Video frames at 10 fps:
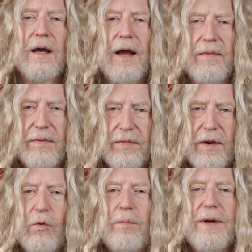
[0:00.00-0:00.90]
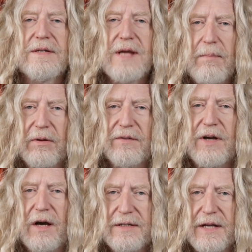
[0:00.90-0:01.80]
there will be a table of
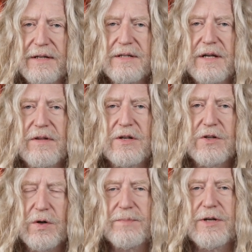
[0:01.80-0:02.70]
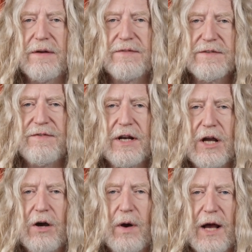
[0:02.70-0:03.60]
contents in the description of this
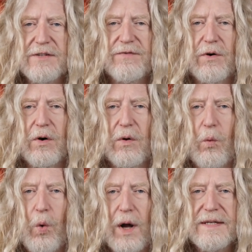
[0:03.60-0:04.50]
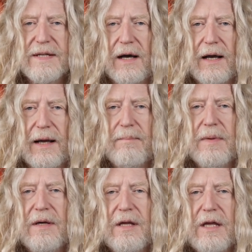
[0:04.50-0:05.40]
video as for what time
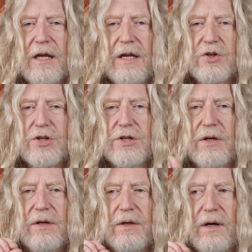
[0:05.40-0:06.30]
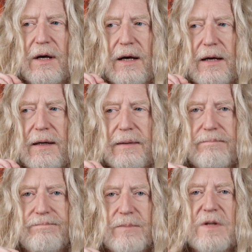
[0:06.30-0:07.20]
each
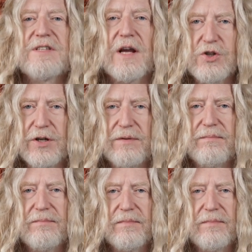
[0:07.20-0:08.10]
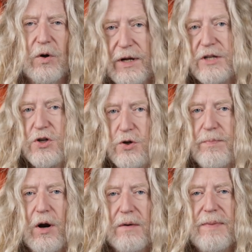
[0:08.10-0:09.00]
section or each new
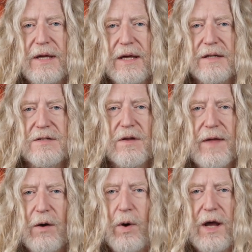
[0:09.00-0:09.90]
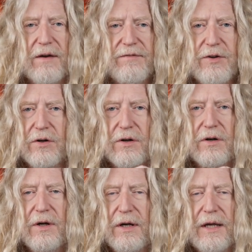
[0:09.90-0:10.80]
part begins. So that way, if
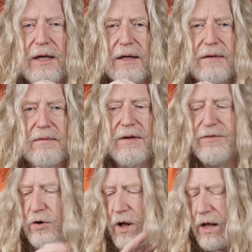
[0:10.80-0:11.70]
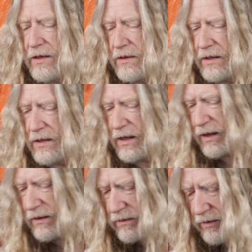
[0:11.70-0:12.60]
you're not in the
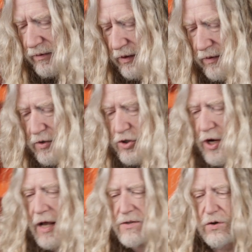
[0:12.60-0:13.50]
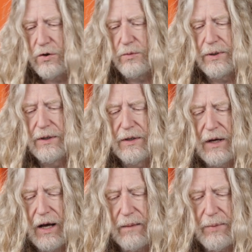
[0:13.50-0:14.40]
in the jazz group,
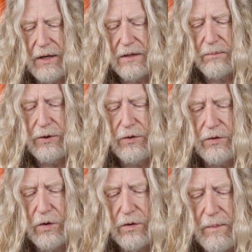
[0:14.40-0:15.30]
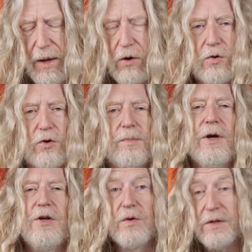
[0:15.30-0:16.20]
but in the blues or the metal group,
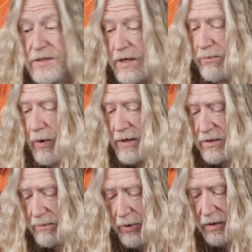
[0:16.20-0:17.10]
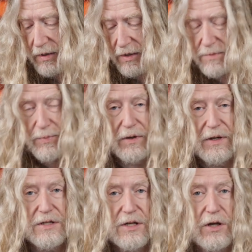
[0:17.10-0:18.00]
you can skip right to the part that is
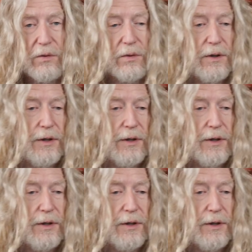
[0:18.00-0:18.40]
pertinent to you.